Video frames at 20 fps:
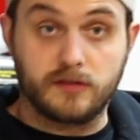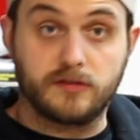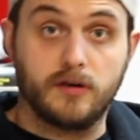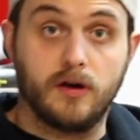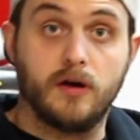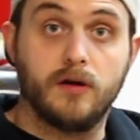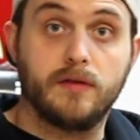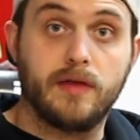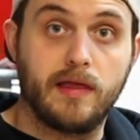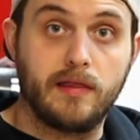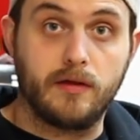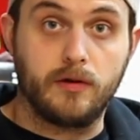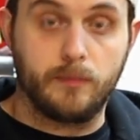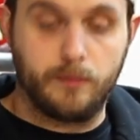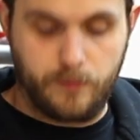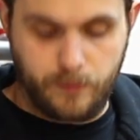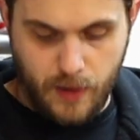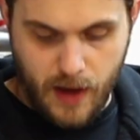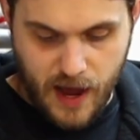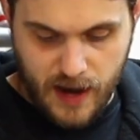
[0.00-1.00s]
So that
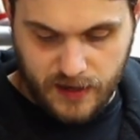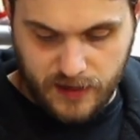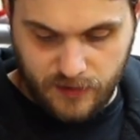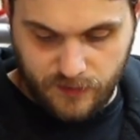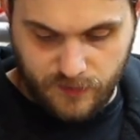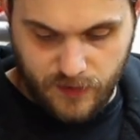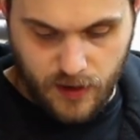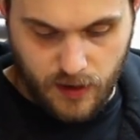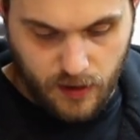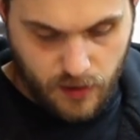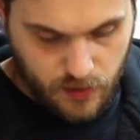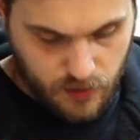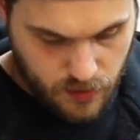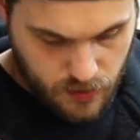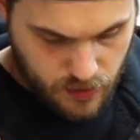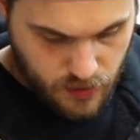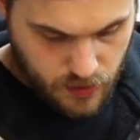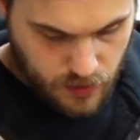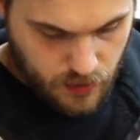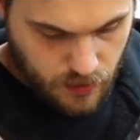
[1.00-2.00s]
little pocket of air,
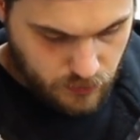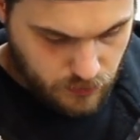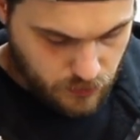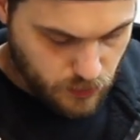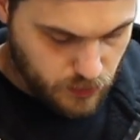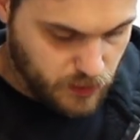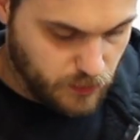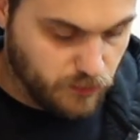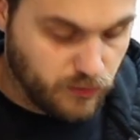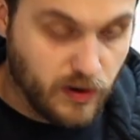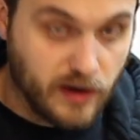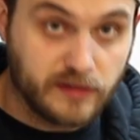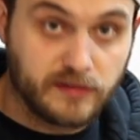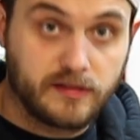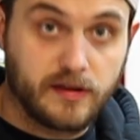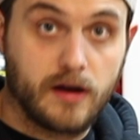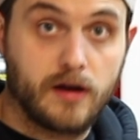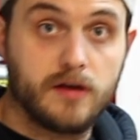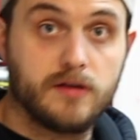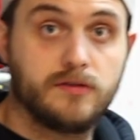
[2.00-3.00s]
a little compressed
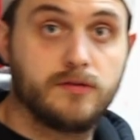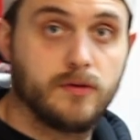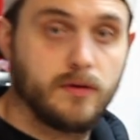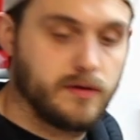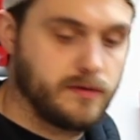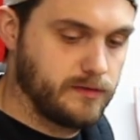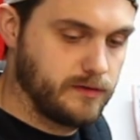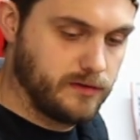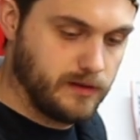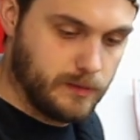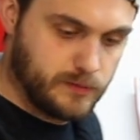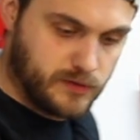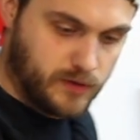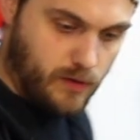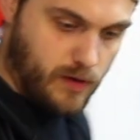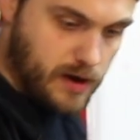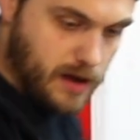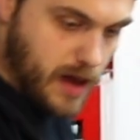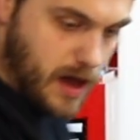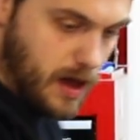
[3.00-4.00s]
air into it, slips it
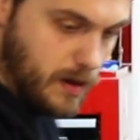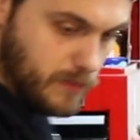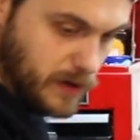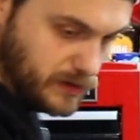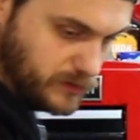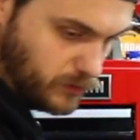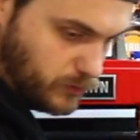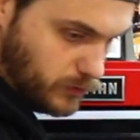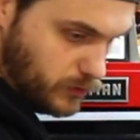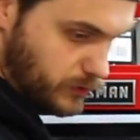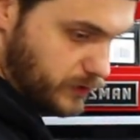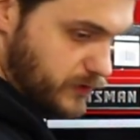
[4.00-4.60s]
right on, makes it real